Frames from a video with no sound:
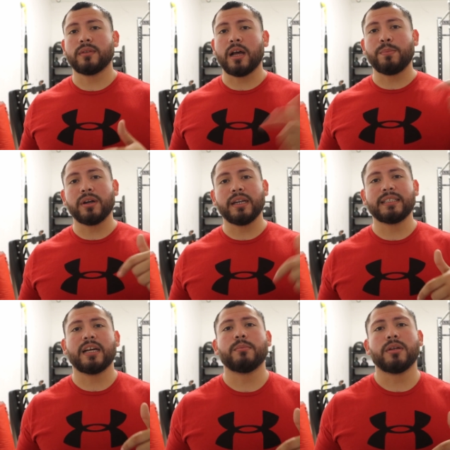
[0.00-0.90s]
I'll put a
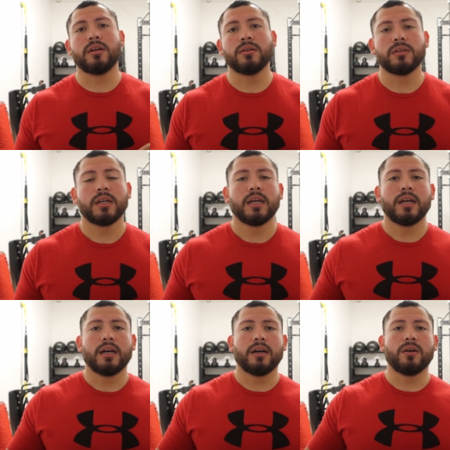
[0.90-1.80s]
link down below
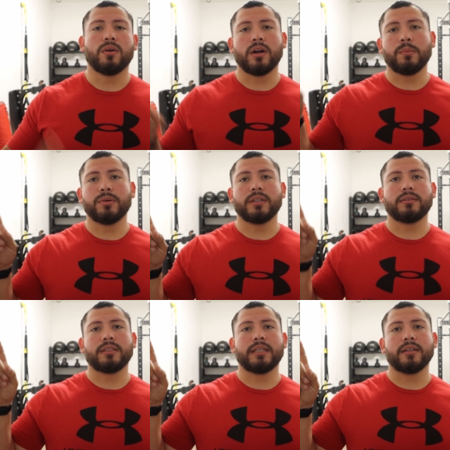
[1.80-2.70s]
or I'll put it
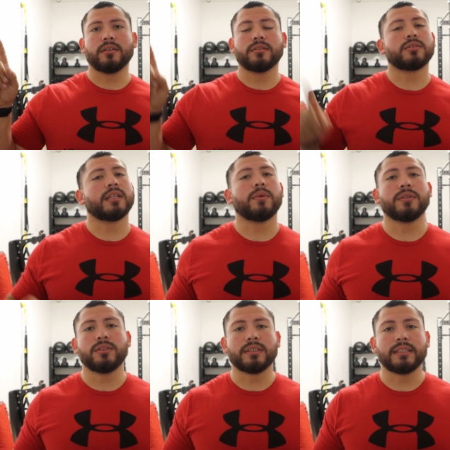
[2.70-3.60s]
here so that
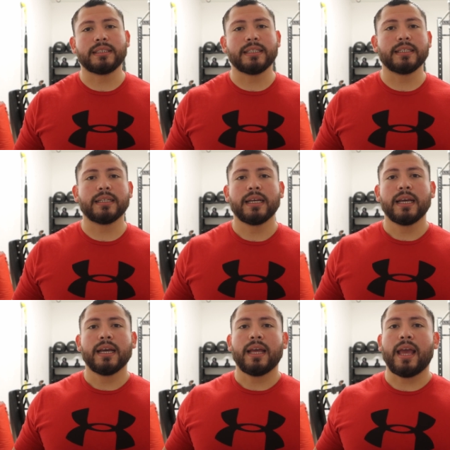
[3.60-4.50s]
way you can see it
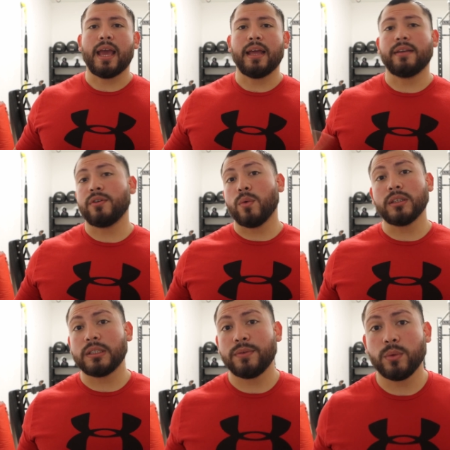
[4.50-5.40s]
and you can
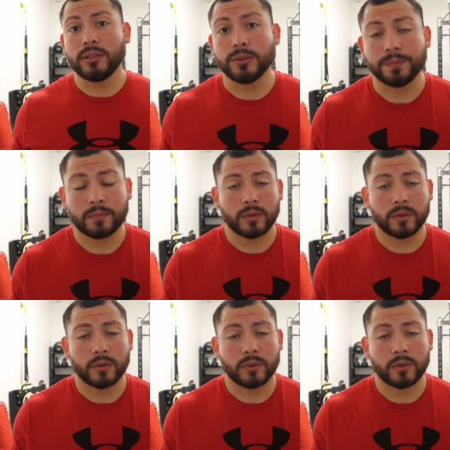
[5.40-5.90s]
watch it if you want to.